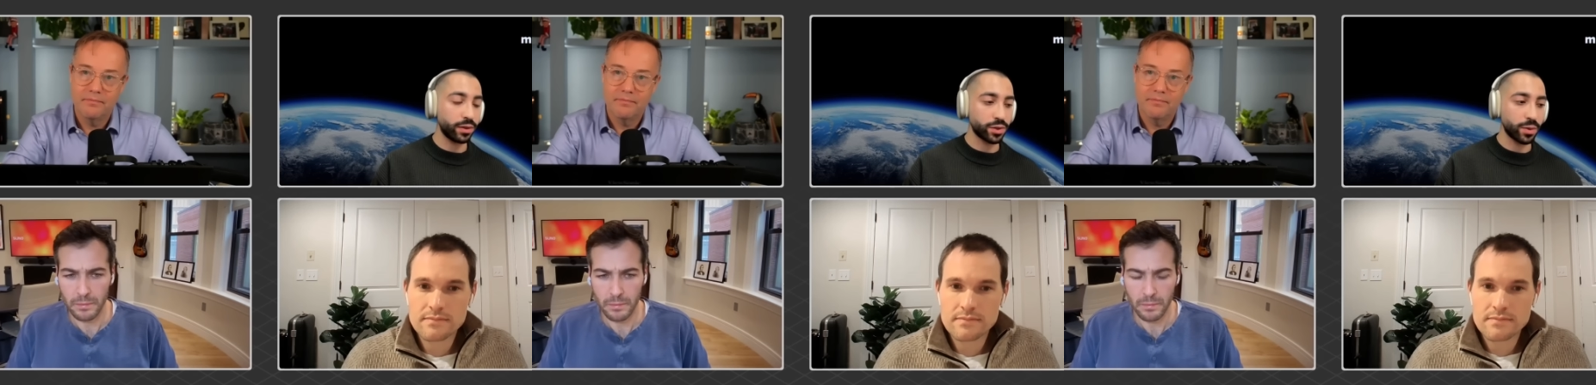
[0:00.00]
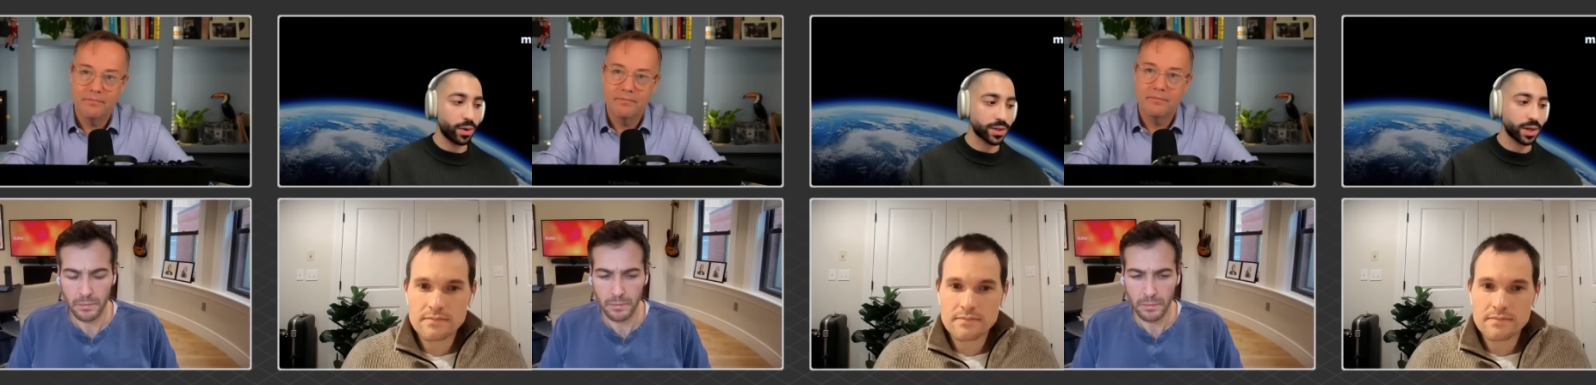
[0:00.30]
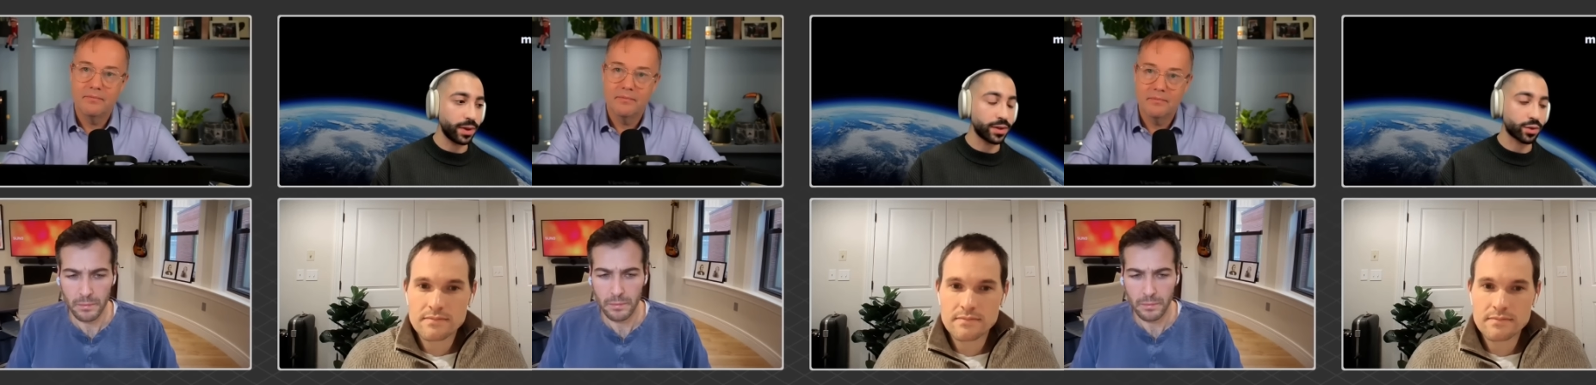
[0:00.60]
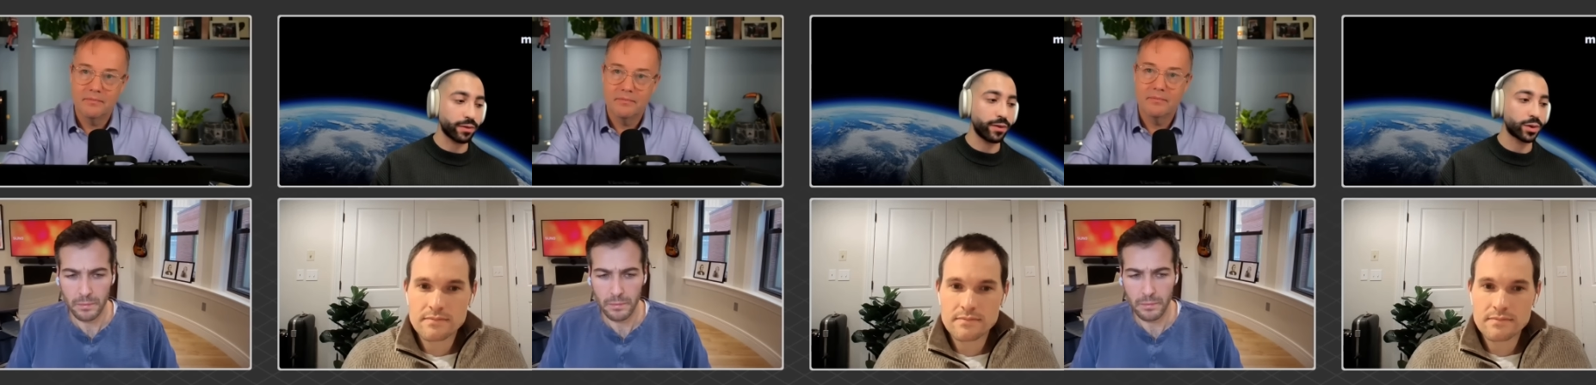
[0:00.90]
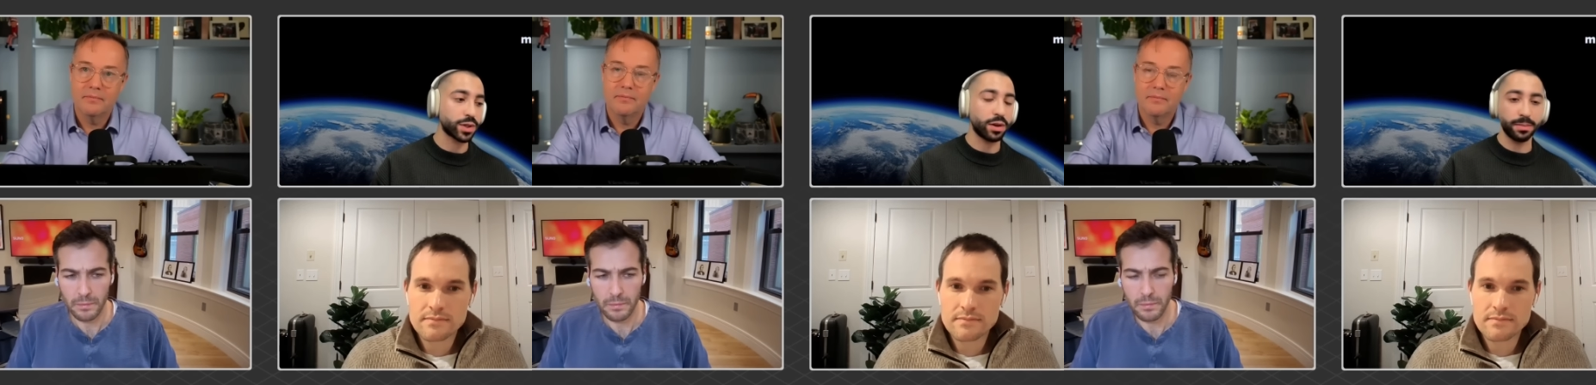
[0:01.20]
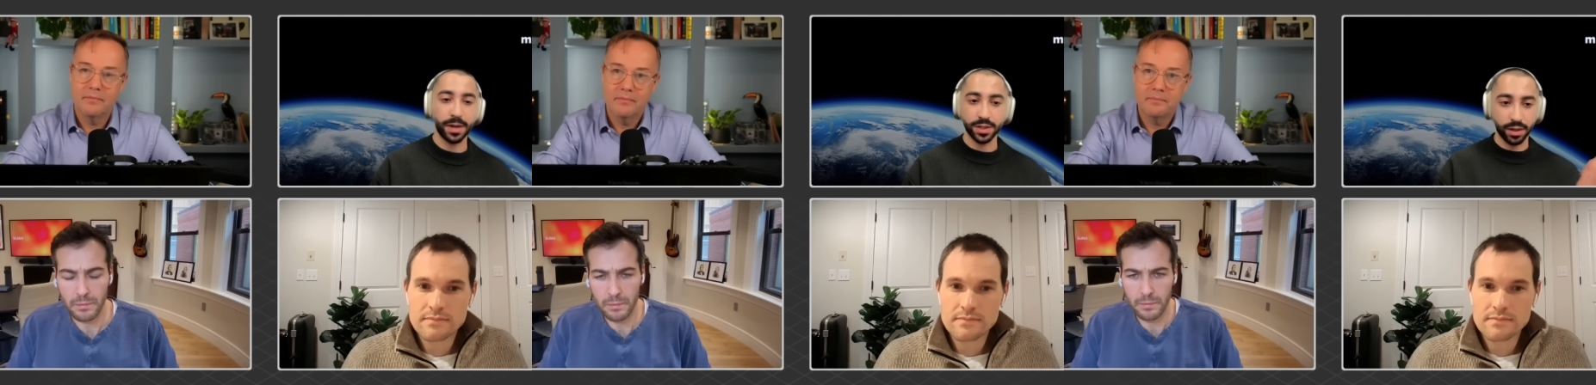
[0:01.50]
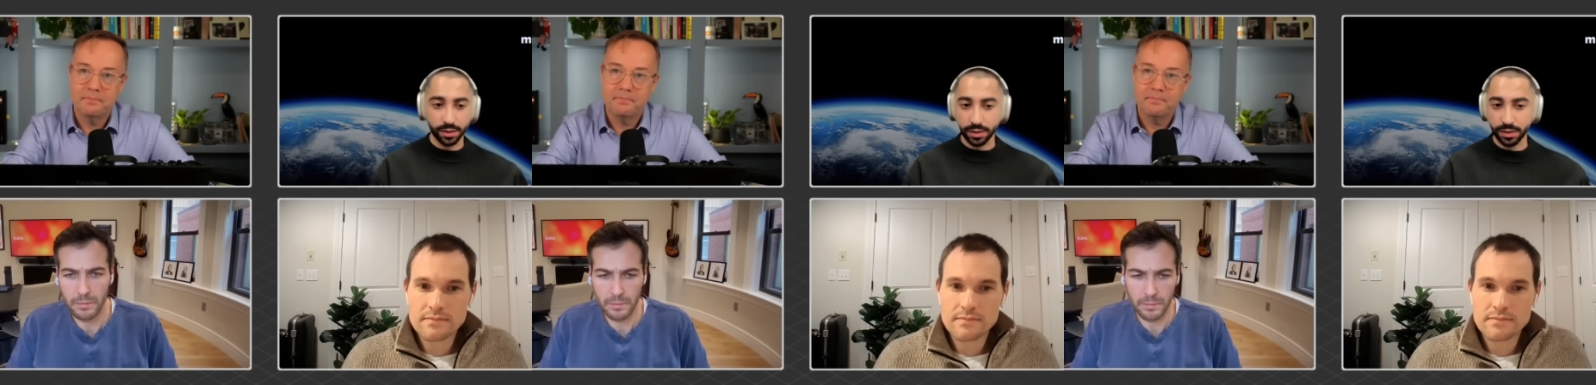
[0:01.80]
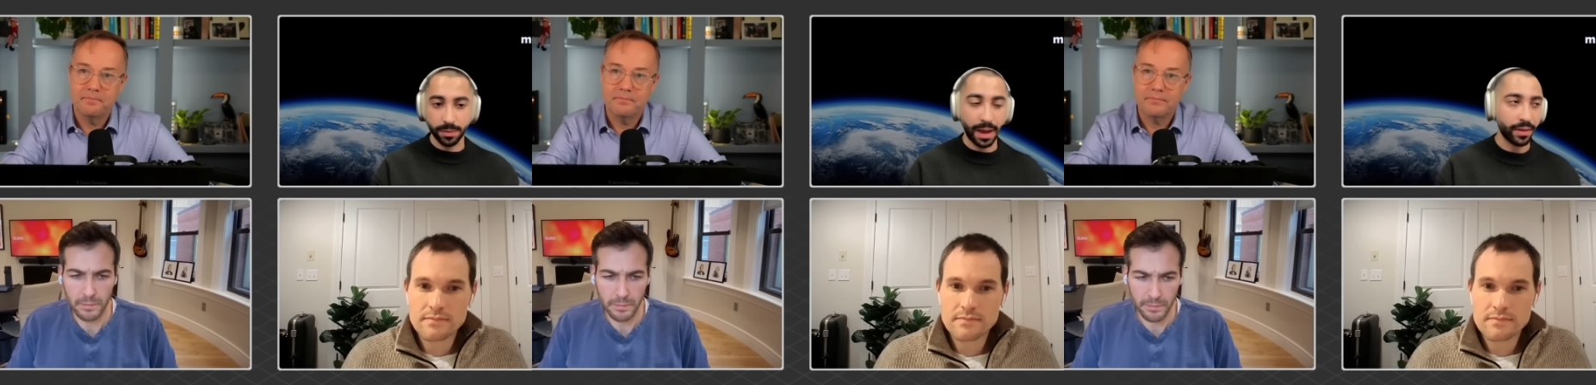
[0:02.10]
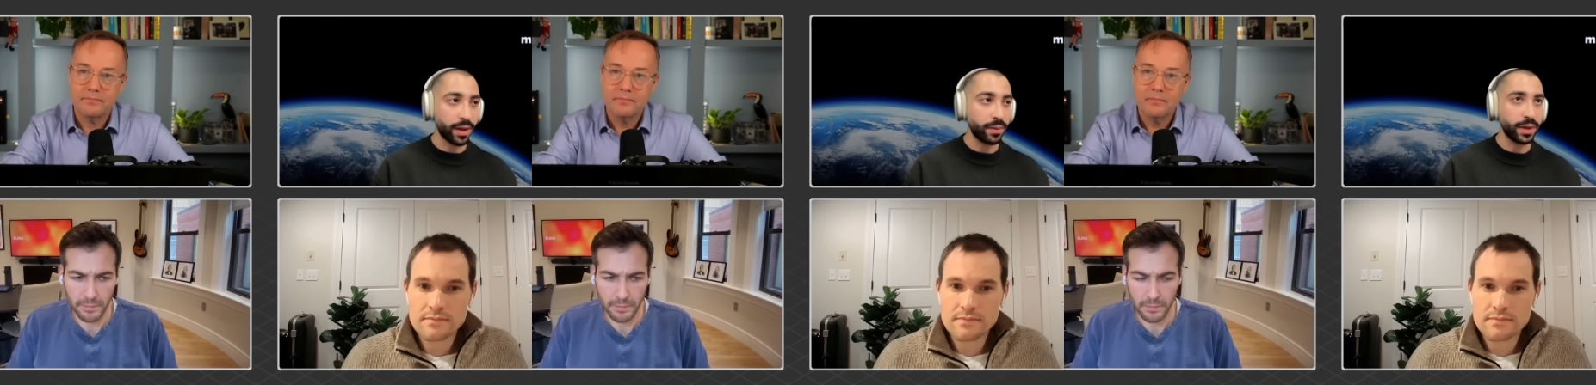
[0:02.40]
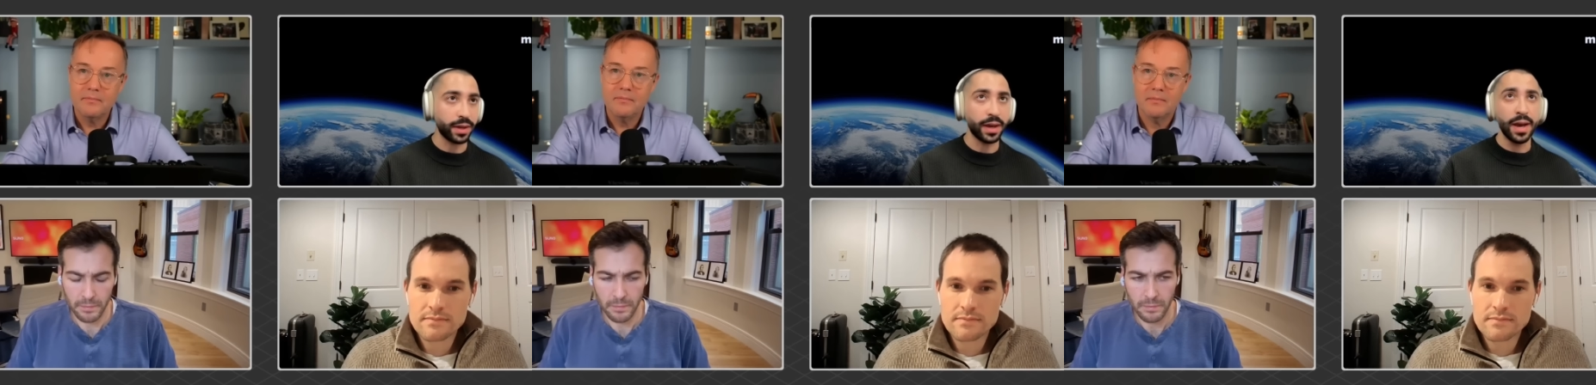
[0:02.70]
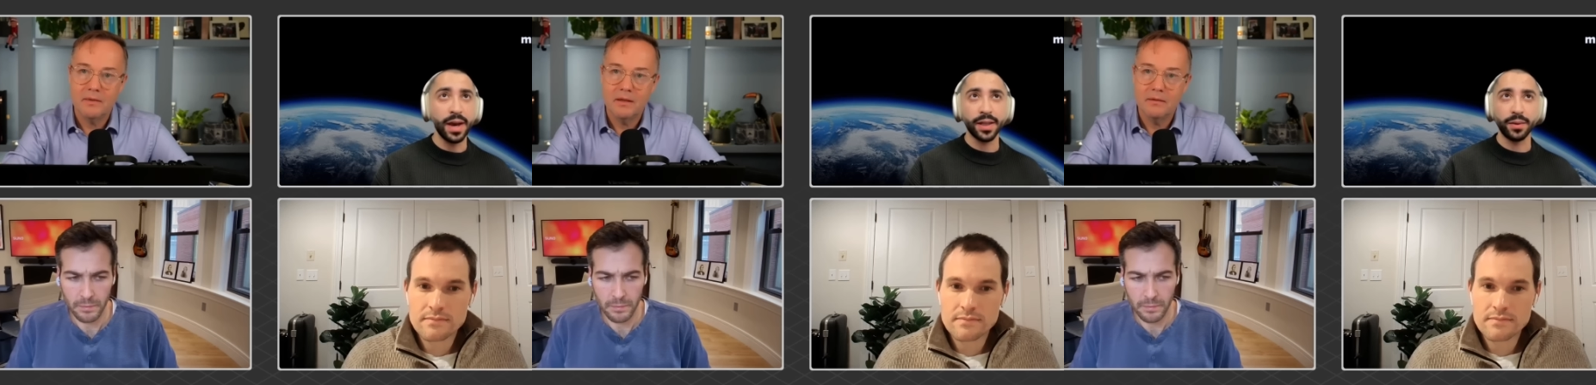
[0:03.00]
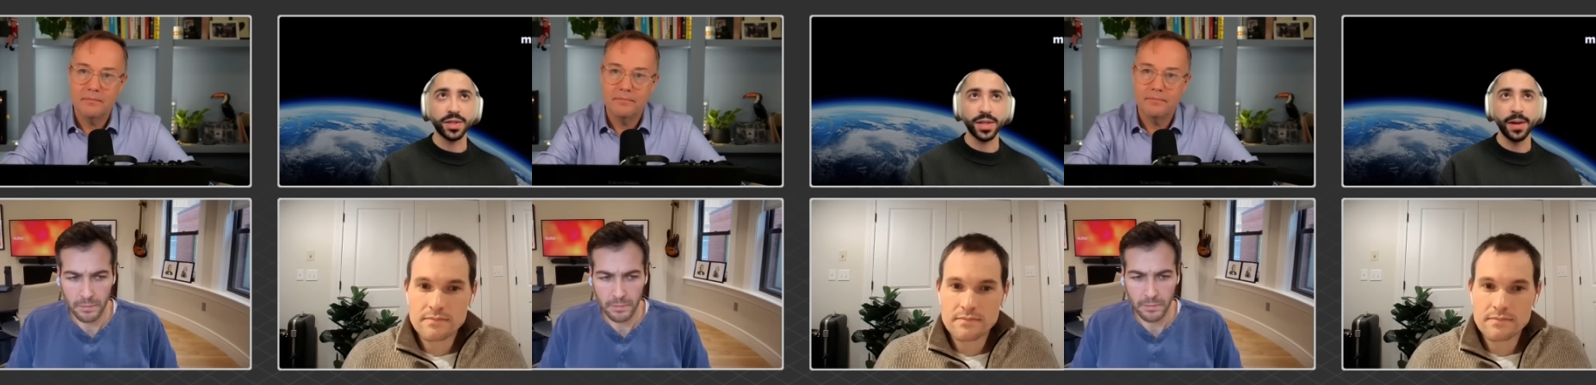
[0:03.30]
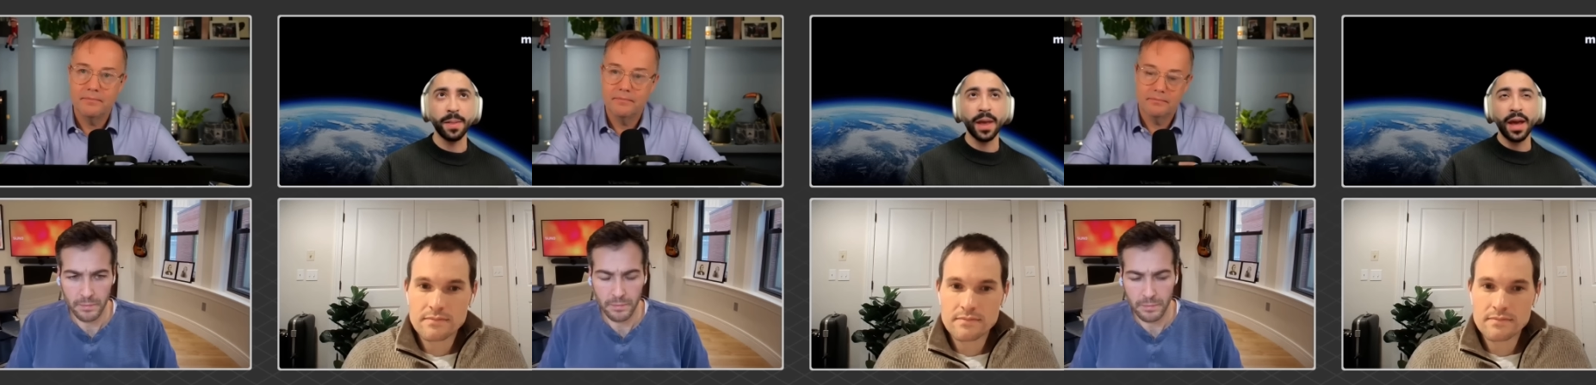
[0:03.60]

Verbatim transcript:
Speaker 1: Those are the ones that we sort of focus on based on the demand that we that we see.